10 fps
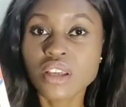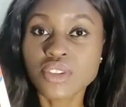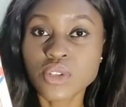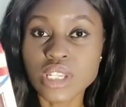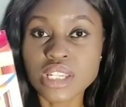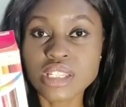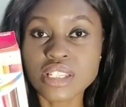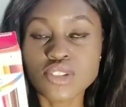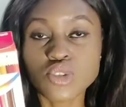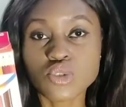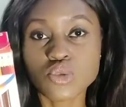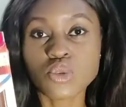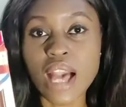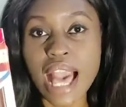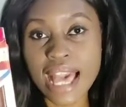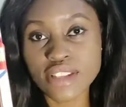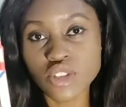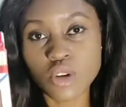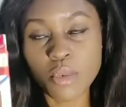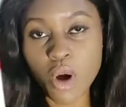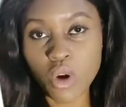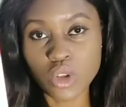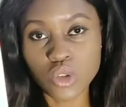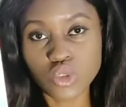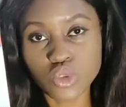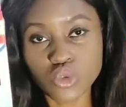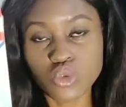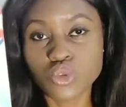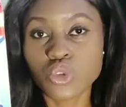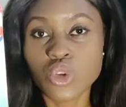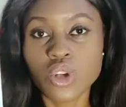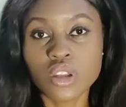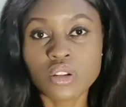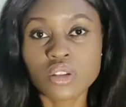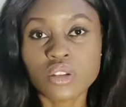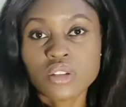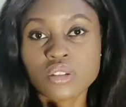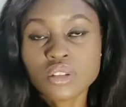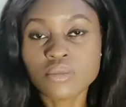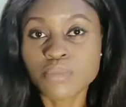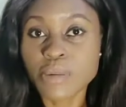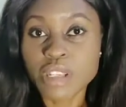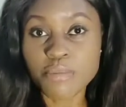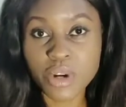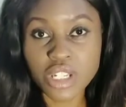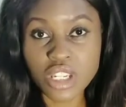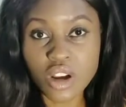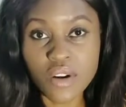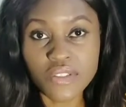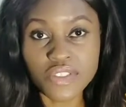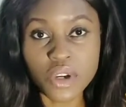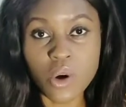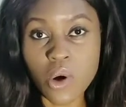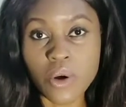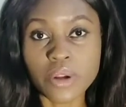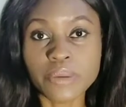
you need this to add some color to maybe the body of your